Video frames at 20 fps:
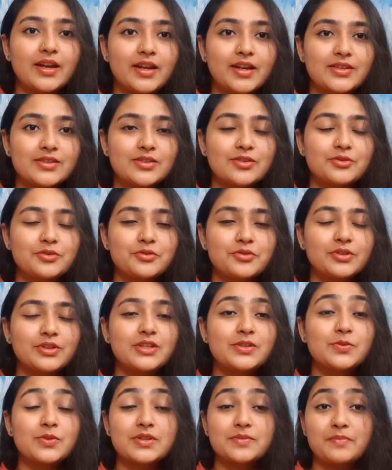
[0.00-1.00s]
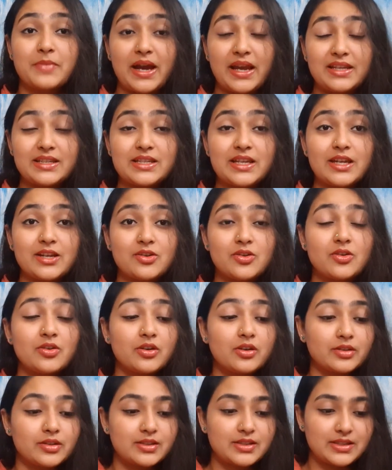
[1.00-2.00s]
So this was my take
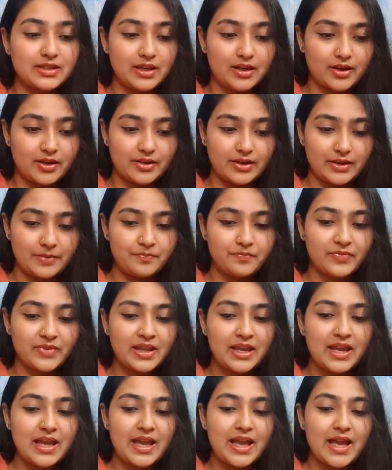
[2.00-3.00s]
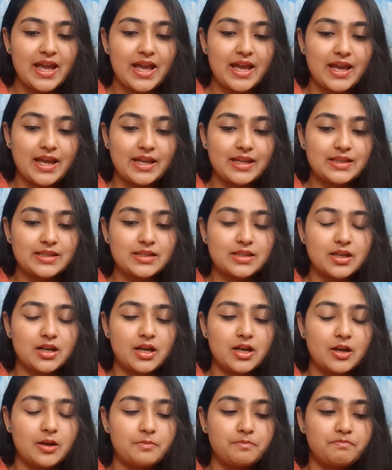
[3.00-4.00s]
on the CRM, and
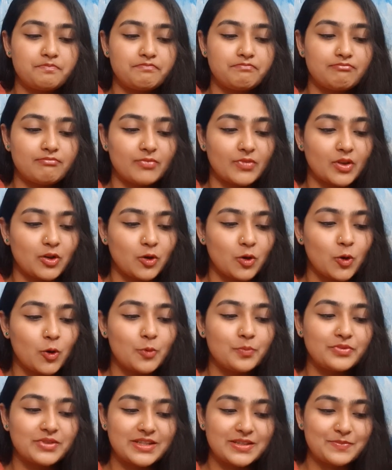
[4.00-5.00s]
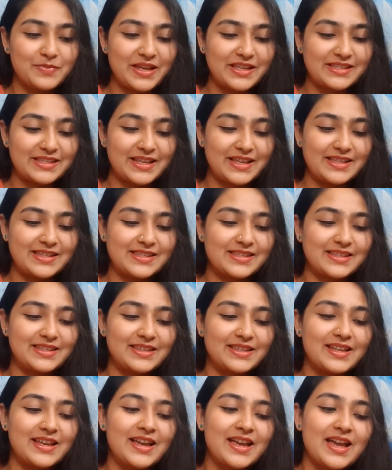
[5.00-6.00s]
hope this makes sense.
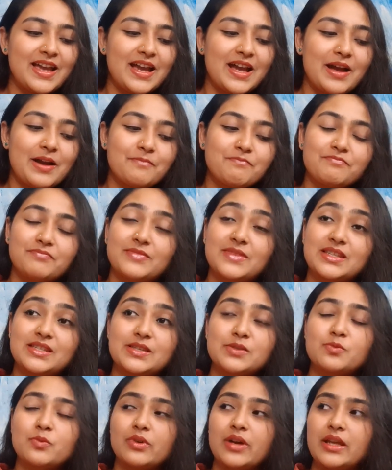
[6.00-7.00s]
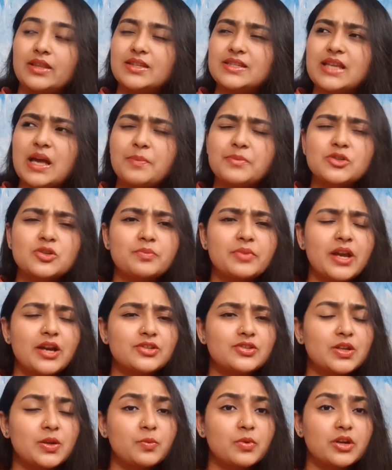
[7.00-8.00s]
And this happens to be
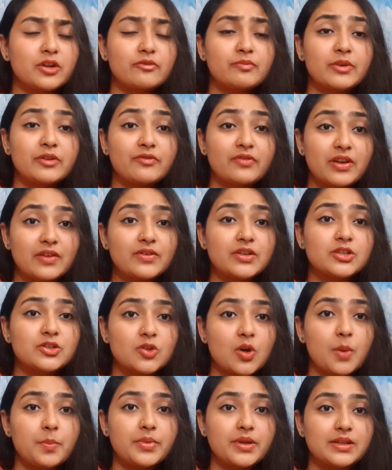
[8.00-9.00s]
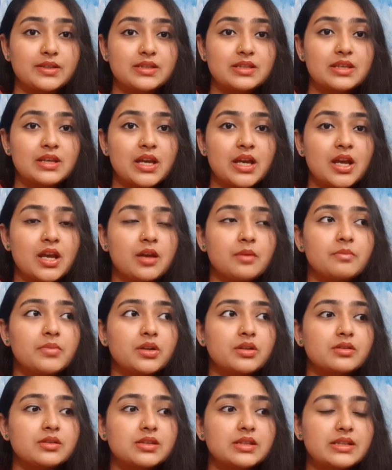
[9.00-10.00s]
actually one of my favorite topics
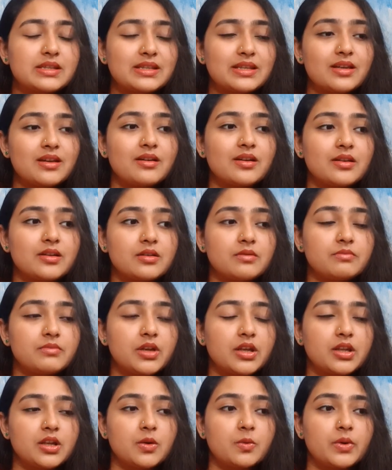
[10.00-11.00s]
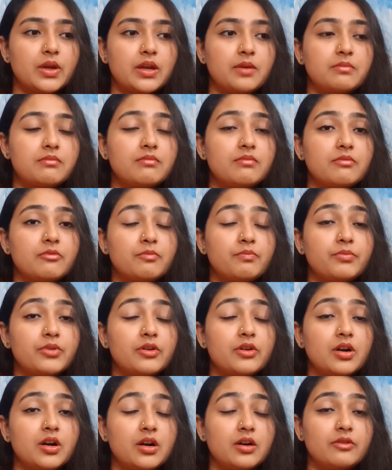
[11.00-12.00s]
because the CRM in a way
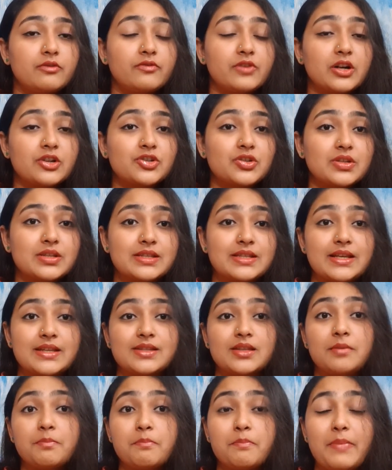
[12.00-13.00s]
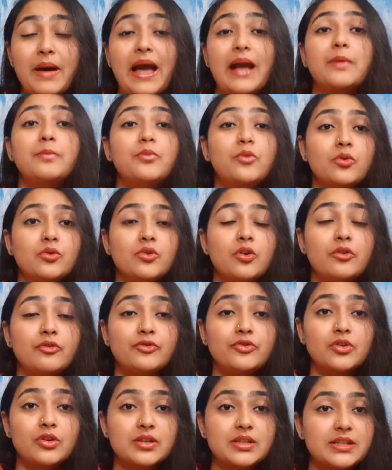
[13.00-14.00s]
functions as the backbone of
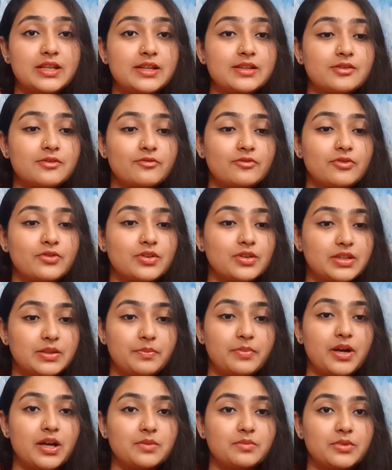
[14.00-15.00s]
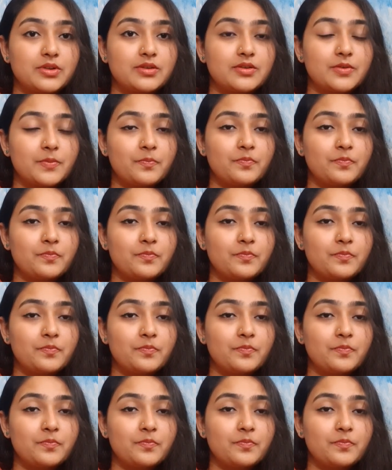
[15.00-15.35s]
your sales department.